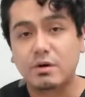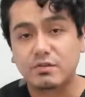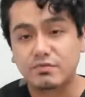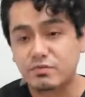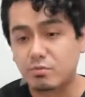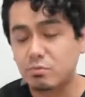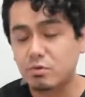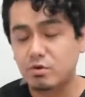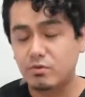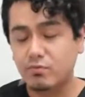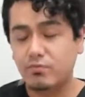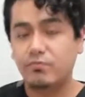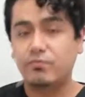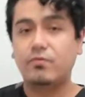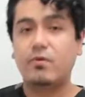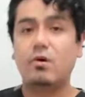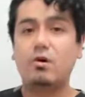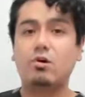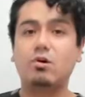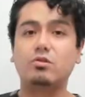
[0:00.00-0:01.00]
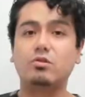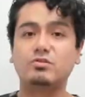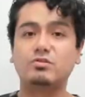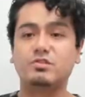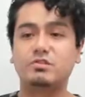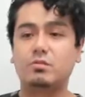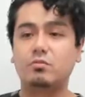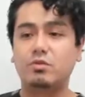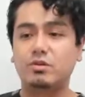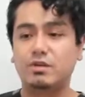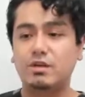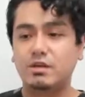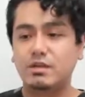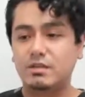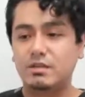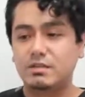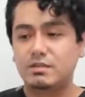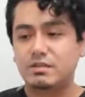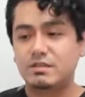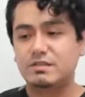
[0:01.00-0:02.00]
if someone falls, someone
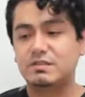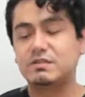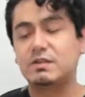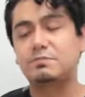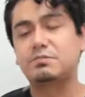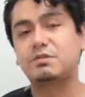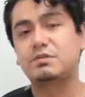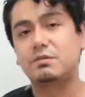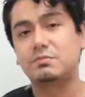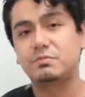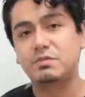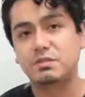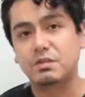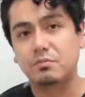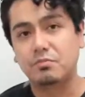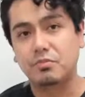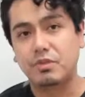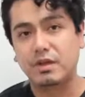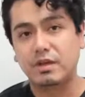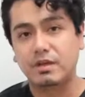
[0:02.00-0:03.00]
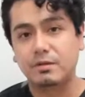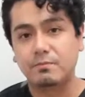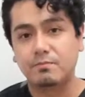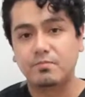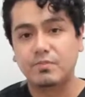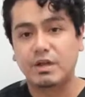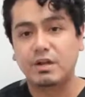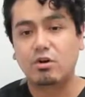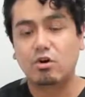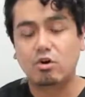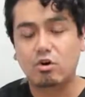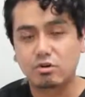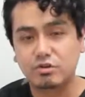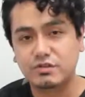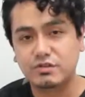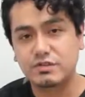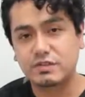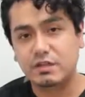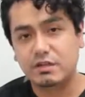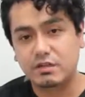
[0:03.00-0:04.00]
slips on something and
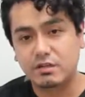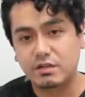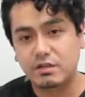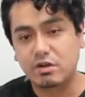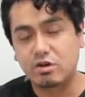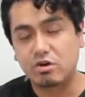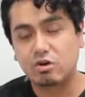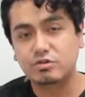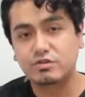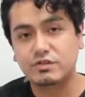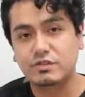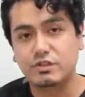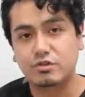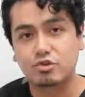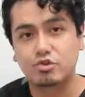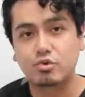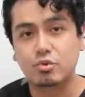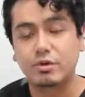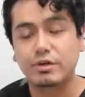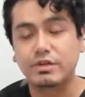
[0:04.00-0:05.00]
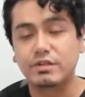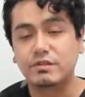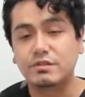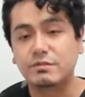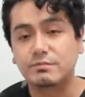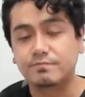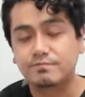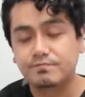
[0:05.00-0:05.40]
hurts their joint,